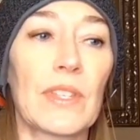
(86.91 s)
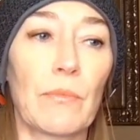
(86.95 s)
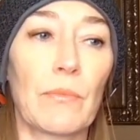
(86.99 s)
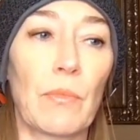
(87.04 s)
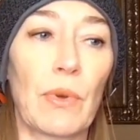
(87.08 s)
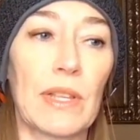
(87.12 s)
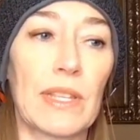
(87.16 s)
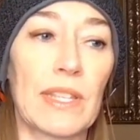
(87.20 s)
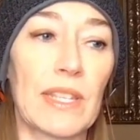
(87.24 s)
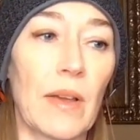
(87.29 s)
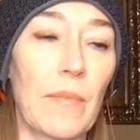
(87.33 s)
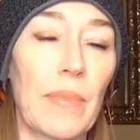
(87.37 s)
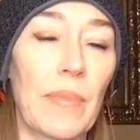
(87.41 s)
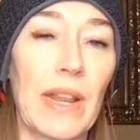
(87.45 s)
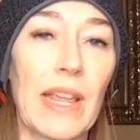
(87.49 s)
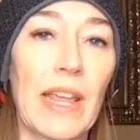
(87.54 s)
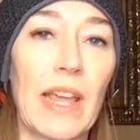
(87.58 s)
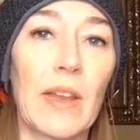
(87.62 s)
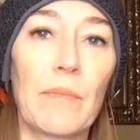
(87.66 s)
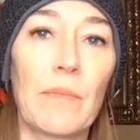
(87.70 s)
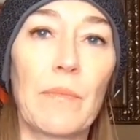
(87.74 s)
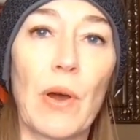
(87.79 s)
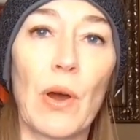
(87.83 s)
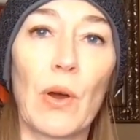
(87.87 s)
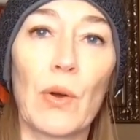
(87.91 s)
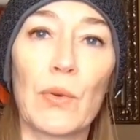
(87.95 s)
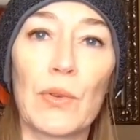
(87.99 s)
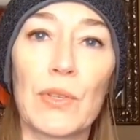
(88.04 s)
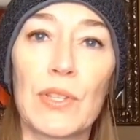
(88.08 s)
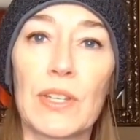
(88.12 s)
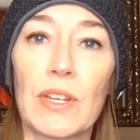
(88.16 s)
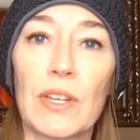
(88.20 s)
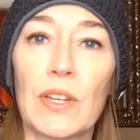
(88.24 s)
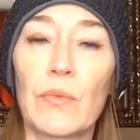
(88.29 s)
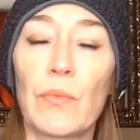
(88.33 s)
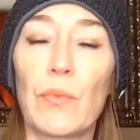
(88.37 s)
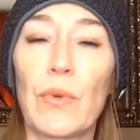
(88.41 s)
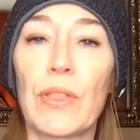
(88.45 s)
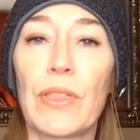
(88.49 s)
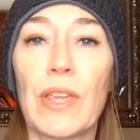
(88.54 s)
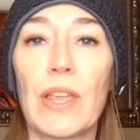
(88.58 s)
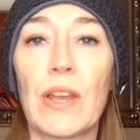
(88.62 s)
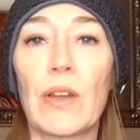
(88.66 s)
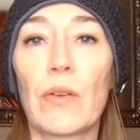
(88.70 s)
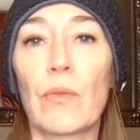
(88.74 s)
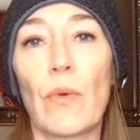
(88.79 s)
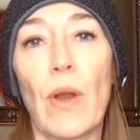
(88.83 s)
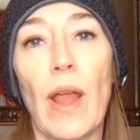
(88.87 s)
what somebody had posted
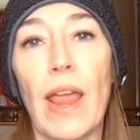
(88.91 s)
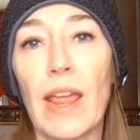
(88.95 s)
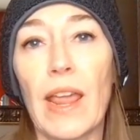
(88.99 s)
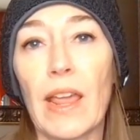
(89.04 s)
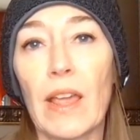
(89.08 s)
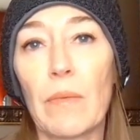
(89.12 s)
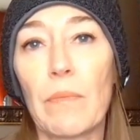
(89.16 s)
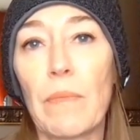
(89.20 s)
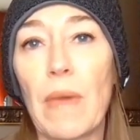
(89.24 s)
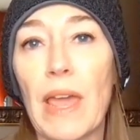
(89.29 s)
within Rank